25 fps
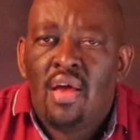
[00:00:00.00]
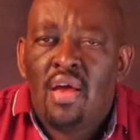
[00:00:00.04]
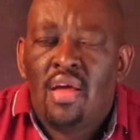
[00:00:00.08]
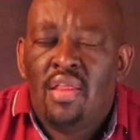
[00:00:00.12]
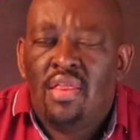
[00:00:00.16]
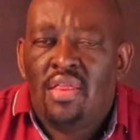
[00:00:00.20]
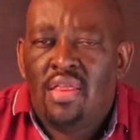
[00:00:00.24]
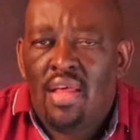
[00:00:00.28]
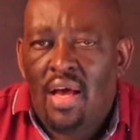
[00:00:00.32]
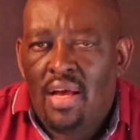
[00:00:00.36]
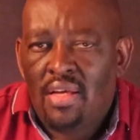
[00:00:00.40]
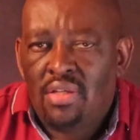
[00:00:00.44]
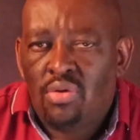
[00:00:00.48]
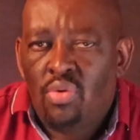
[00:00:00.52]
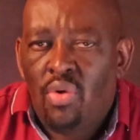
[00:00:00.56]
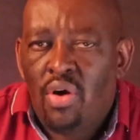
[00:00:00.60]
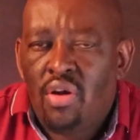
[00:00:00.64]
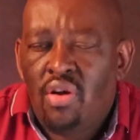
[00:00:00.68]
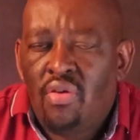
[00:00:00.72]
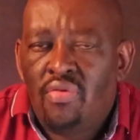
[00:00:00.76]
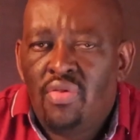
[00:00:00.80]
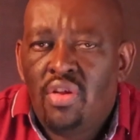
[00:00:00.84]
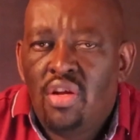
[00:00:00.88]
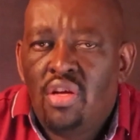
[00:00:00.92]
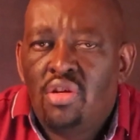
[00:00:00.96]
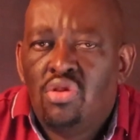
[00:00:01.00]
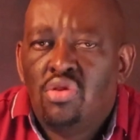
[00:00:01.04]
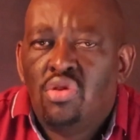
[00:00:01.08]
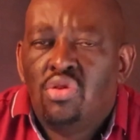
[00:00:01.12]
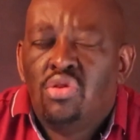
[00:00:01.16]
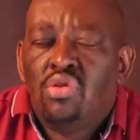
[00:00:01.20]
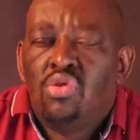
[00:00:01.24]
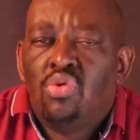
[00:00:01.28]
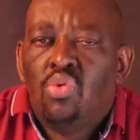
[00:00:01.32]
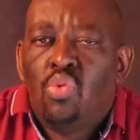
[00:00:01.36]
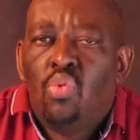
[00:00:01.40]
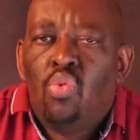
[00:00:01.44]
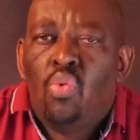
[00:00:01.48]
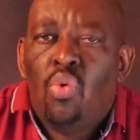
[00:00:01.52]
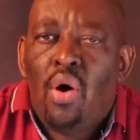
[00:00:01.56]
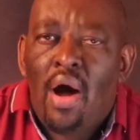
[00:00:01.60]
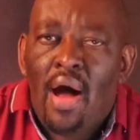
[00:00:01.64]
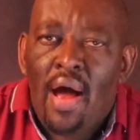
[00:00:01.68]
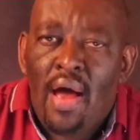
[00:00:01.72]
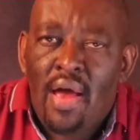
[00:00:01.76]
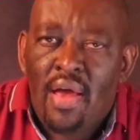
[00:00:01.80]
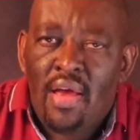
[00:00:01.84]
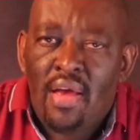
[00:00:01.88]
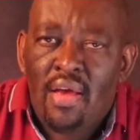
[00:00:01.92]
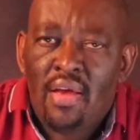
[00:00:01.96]
And that's one of the reasons
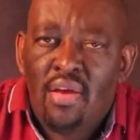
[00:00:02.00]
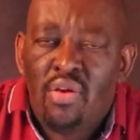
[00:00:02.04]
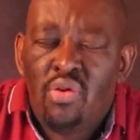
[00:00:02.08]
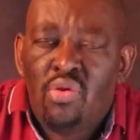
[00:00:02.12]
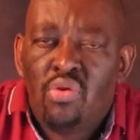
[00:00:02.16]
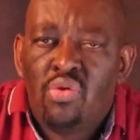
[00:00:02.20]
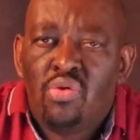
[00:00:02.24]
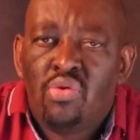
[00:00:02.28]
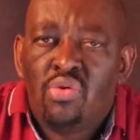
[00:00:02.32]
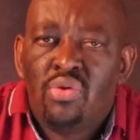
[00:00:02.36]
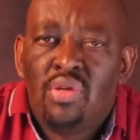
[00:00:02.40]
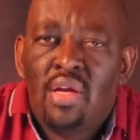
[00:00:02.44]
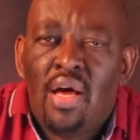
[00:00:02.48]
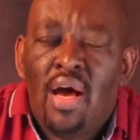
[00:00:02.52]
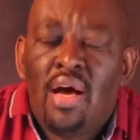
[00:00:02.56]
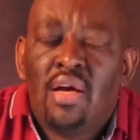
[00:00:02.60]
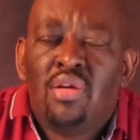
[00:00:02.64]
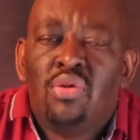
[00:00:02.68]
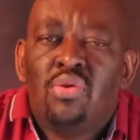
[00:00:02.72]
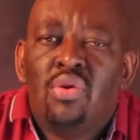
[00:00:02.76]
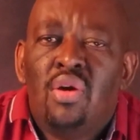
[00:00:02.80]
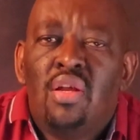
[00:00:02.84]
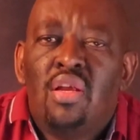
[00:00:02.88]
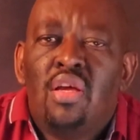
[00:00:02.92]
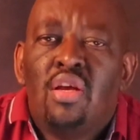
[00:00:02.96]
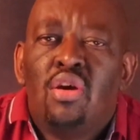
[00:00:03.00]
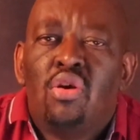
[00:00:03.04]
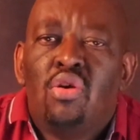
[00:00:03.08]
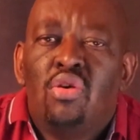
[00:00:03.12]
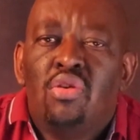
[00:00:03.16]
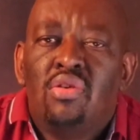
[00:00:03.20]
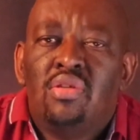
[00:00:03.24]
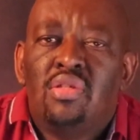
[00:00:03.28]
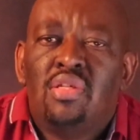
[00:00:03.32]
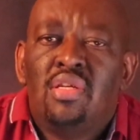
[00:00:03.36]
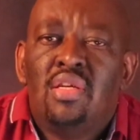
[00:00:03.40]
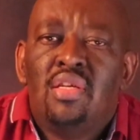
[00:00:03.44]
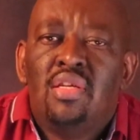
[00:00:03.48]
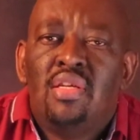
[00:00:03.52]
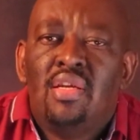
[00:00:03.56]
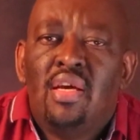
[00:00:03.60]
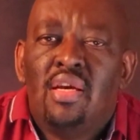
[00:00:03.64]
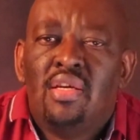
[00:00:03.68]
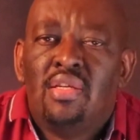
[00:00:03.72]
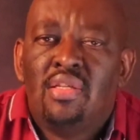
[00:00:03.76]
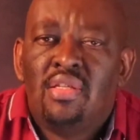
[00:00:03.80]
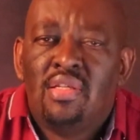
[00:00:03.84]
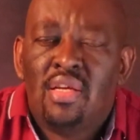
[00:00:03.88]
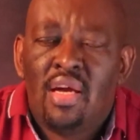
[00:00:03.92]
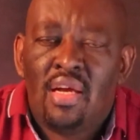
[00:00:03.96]
why you should actually
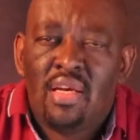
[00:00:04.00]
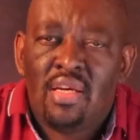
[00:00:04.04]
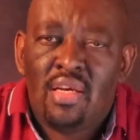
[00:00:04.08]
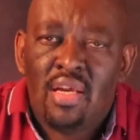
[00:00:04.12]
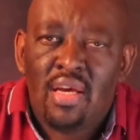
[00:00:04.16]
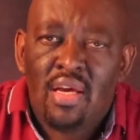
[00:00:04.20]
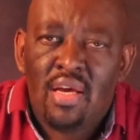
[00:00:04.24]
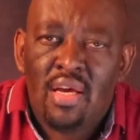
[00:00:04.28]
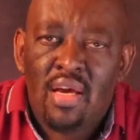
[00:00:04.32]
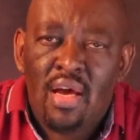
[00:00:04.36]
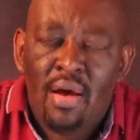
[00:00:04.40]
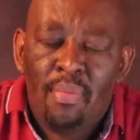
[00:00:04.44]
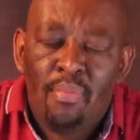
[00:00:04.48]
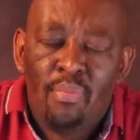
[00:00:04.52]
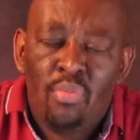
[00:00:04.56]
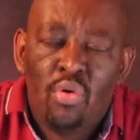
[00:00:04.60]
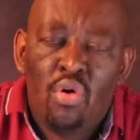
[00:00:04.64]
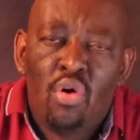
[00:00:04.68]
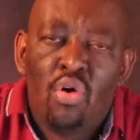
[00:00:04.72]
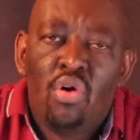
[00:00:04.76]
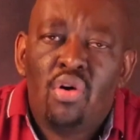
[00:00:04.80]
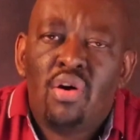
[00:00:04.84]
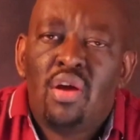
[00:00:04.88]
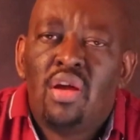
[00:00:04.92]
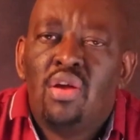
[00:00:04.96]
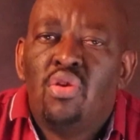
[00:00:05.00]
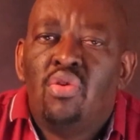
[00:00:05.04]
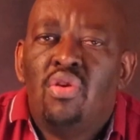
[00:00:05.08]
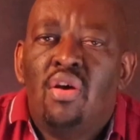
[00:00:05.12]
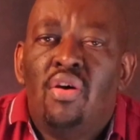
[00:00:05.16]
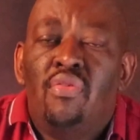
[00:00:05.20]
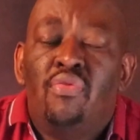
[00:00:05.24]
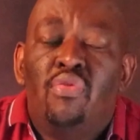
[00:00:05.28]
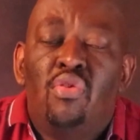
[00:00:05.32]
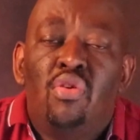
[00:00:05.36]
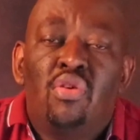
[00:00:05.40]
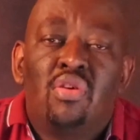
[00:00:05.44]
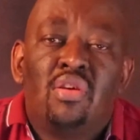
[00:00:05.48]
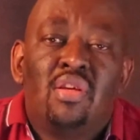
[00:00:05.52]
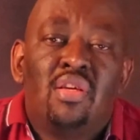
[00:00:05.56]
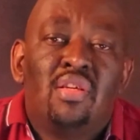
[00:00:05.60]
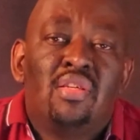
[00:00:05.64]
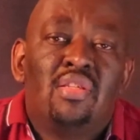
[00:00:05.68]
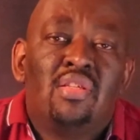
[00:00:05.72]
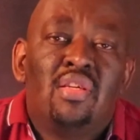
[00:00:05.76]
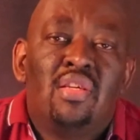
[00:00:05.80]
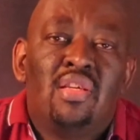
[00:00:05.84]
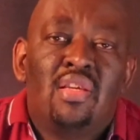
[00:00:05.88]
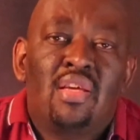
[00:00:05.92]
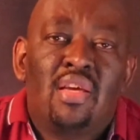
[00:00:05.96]
consider starting a blog in your
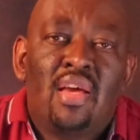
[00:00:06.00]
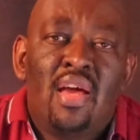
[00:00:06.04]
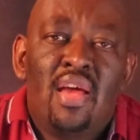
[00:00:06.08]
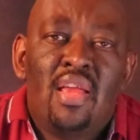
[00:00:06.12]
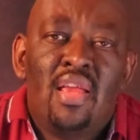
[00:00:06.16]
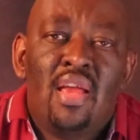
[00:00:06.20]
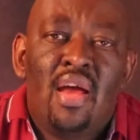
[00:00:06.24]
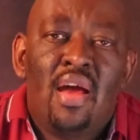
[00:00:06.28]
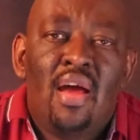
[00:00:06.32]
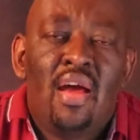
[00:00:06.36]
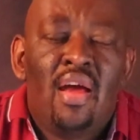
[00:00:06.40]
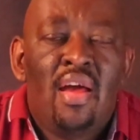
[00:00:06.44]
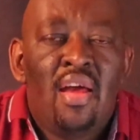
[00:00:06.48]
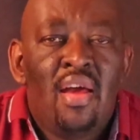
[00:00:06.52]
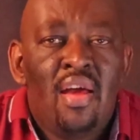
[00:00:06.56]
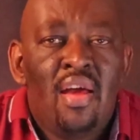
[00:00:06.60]
40s in Kenya,